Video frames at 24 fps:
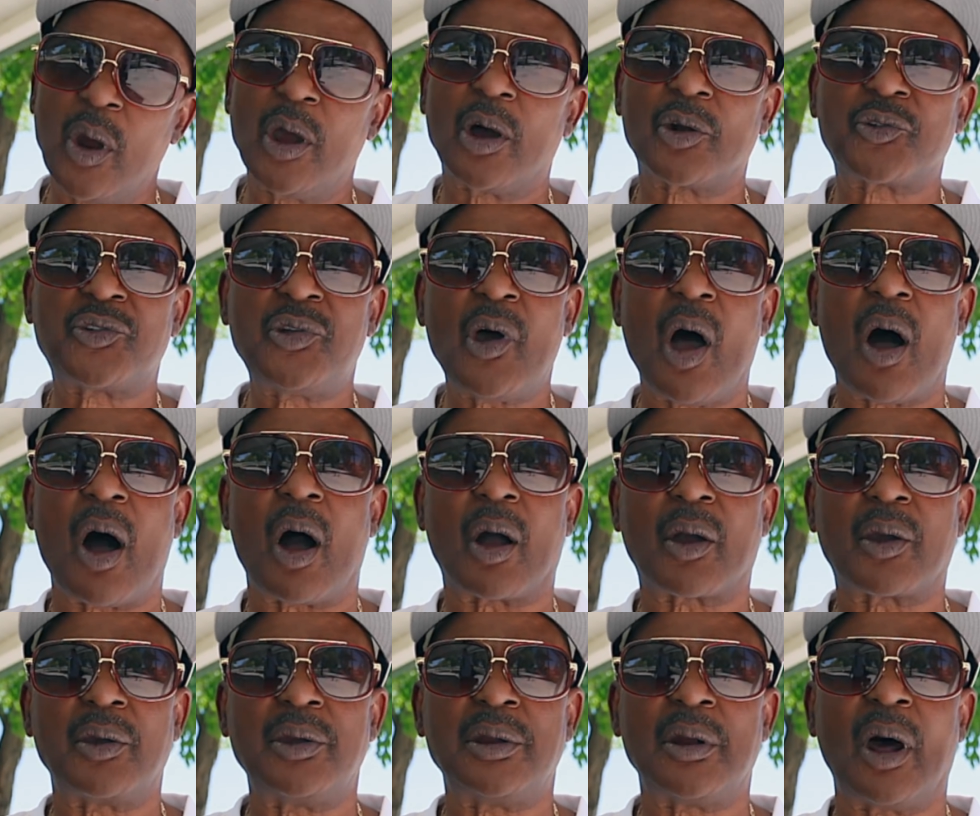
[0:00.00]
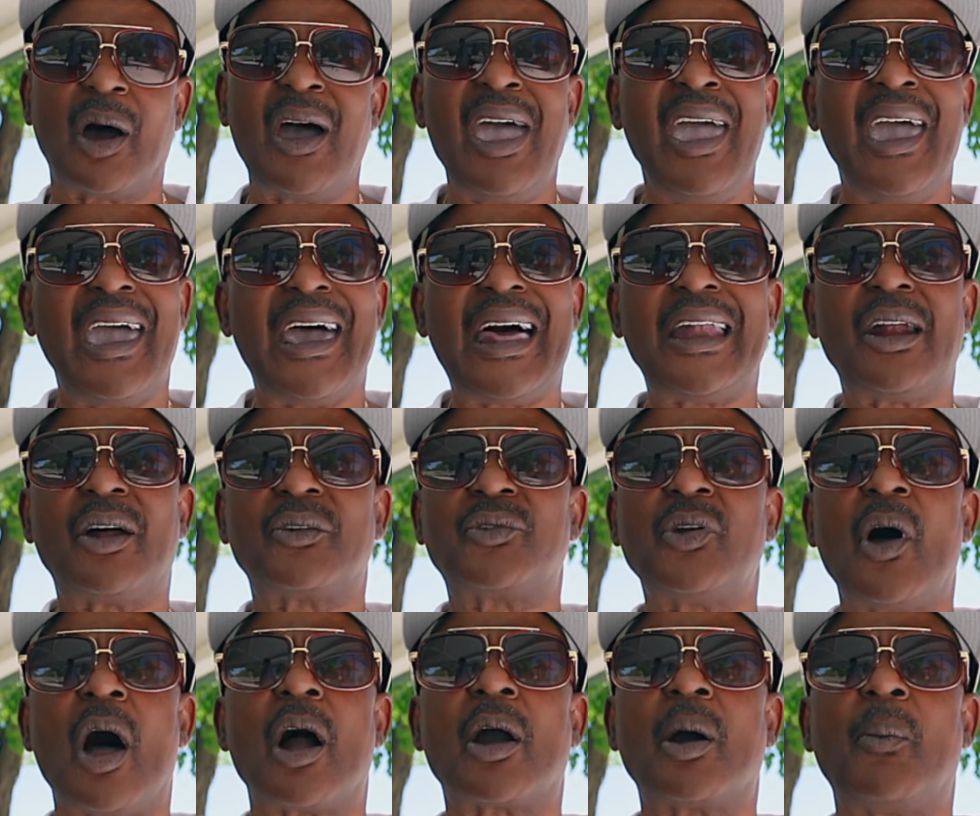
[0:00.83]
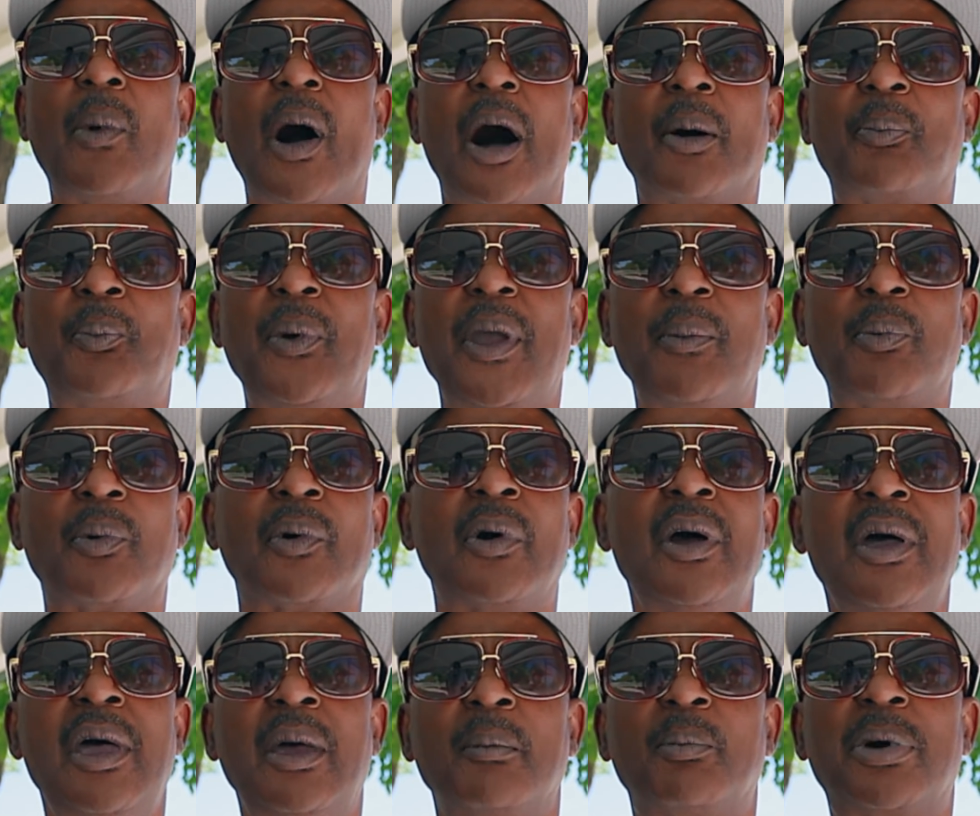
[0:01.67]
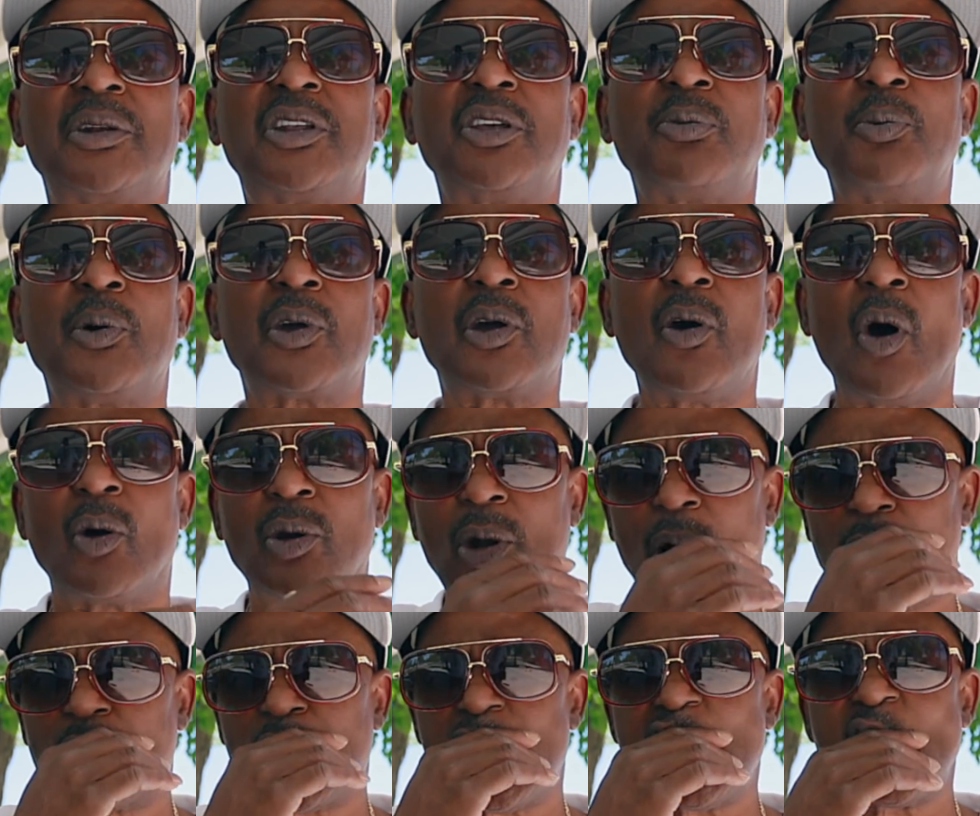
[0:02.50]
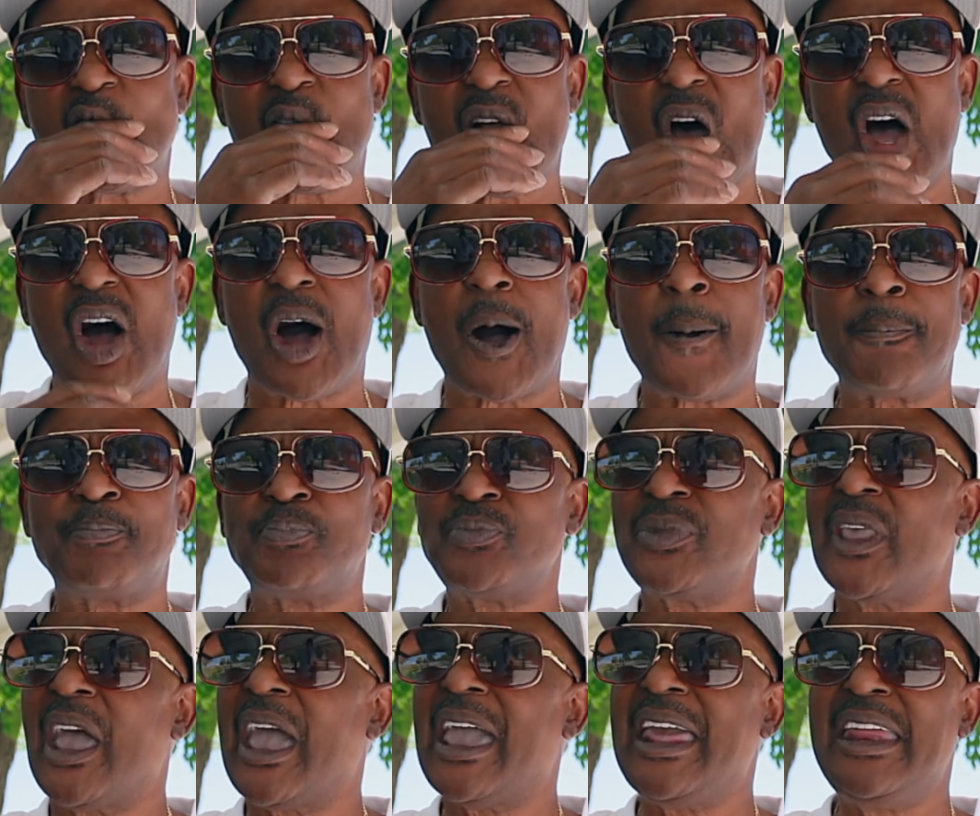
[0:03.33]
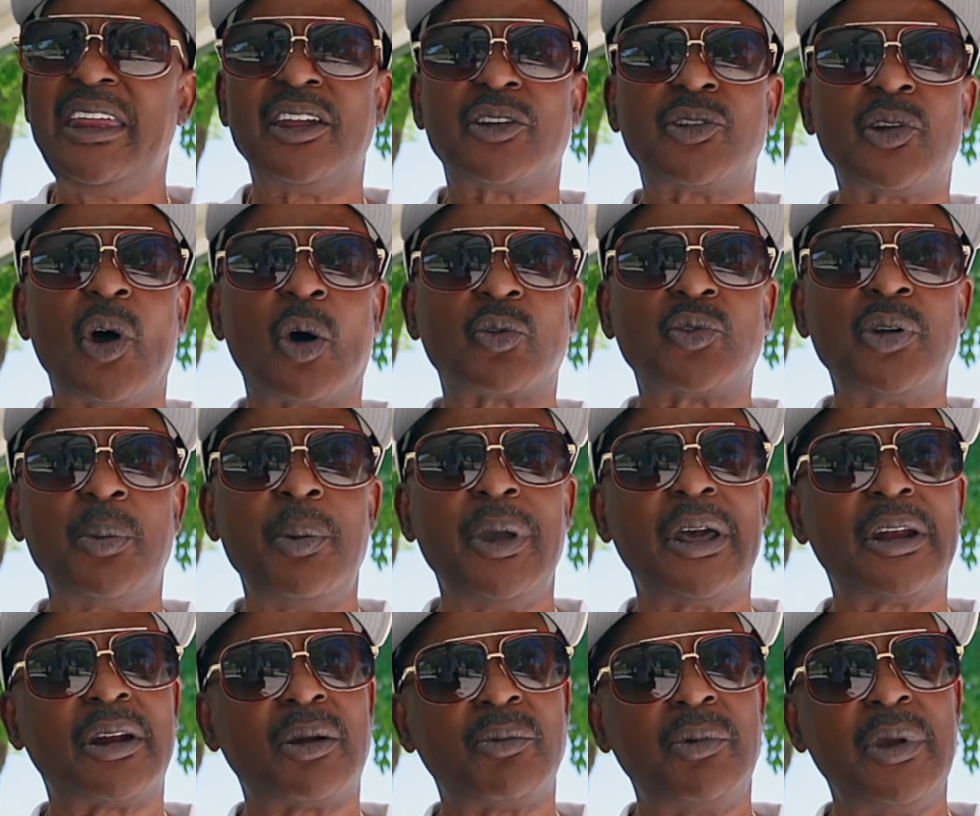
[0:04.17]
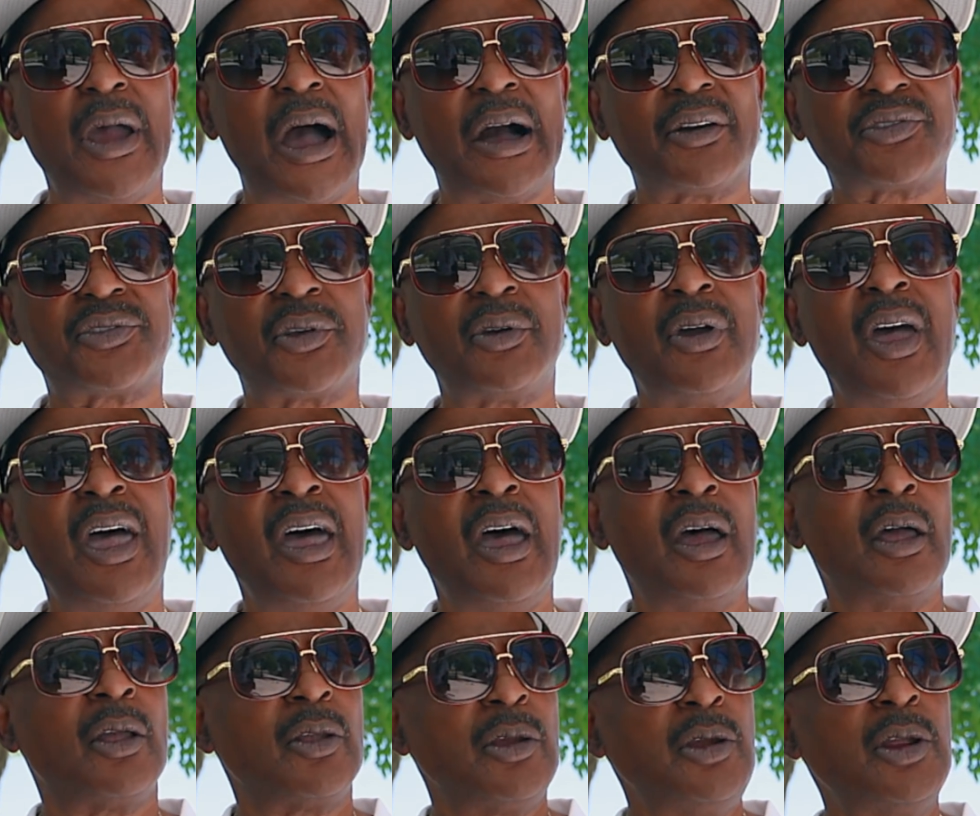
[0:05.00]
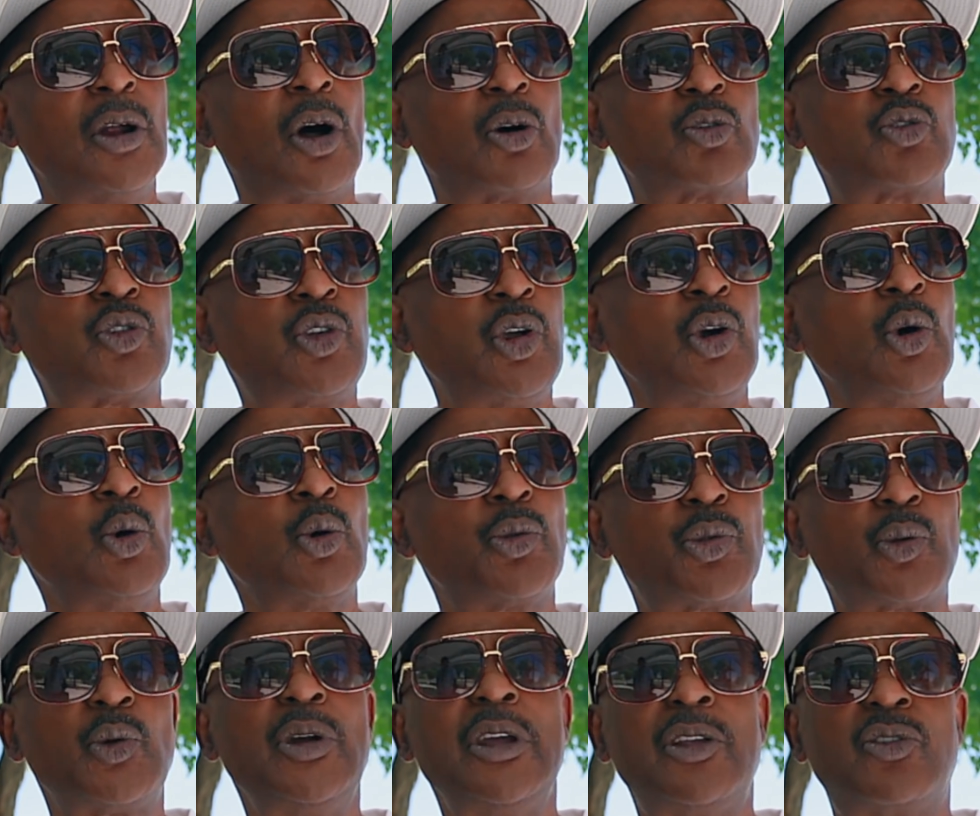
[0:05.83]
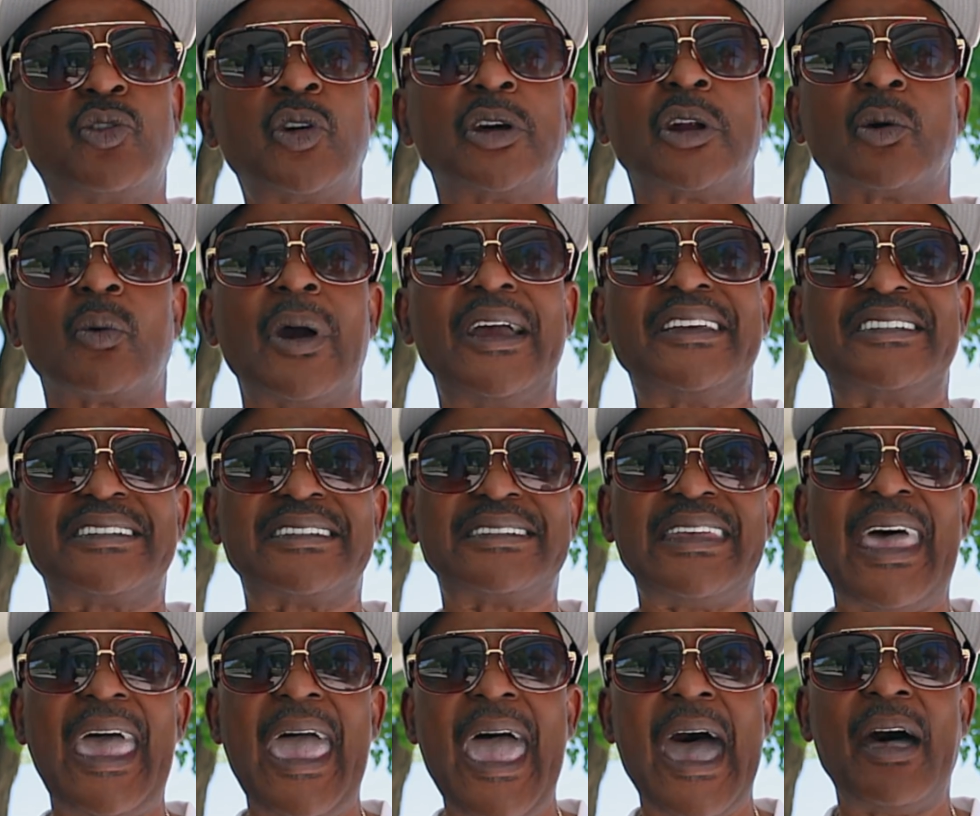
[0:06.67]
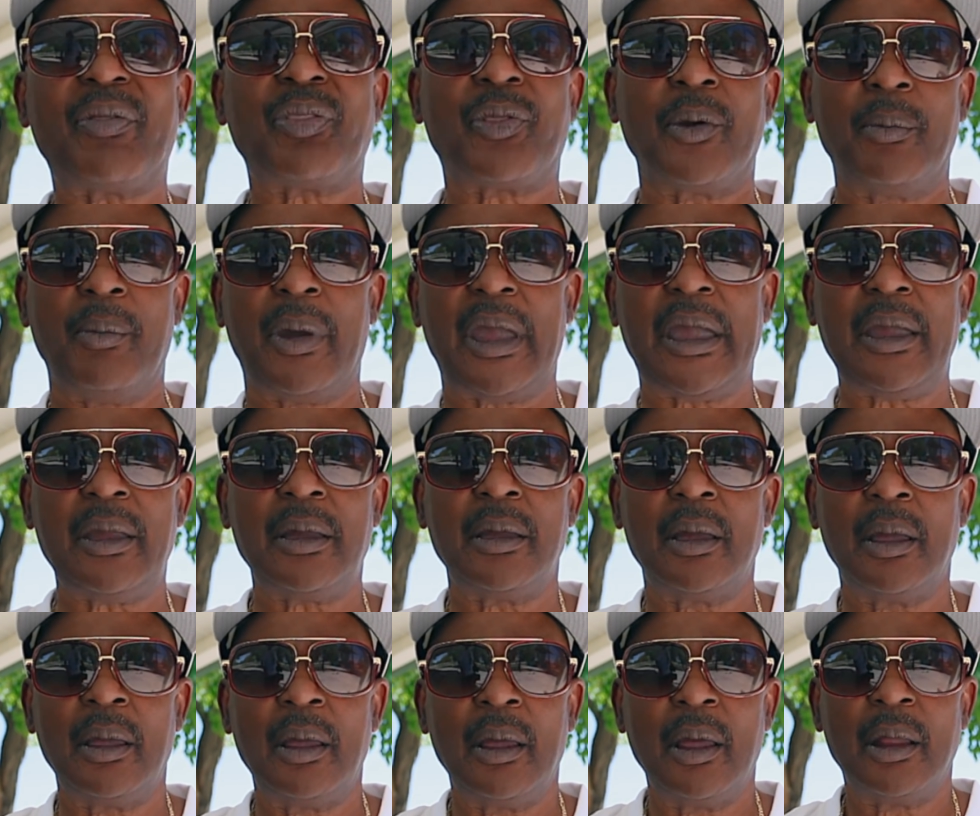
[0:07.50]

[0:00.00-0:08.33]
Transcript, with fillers: Real talk. You know, and I don't talk about people, but this been going on too long, and he ain't told too many of them youngsters, you know, two, three generations after me.